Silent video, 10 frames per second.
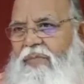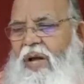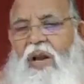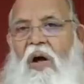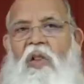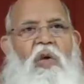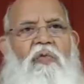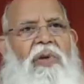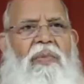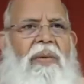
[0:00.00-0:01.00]
And although
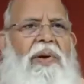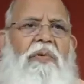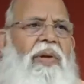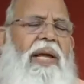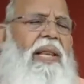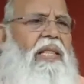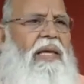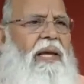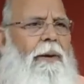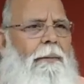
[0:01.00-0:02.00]
we may be doing
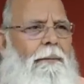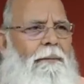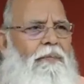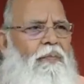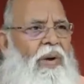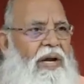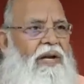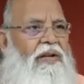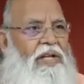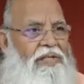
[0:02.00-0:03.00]
anything, but
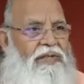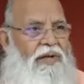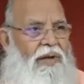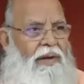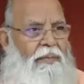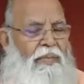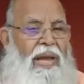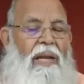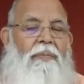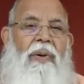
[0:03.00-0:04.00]
this
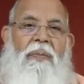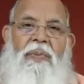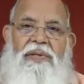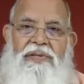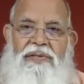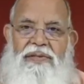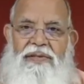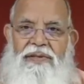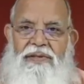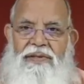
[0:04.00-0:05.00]
main purpose
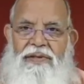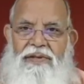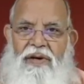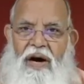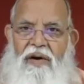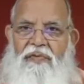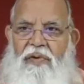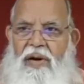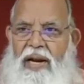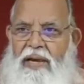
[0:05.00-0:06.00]
of
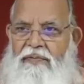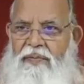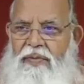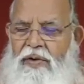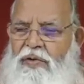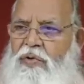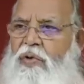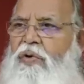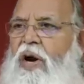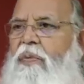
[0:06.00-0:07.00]
our life
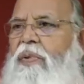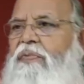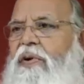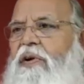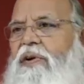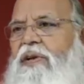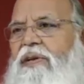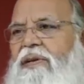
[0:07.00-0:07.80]
should not be forgotten.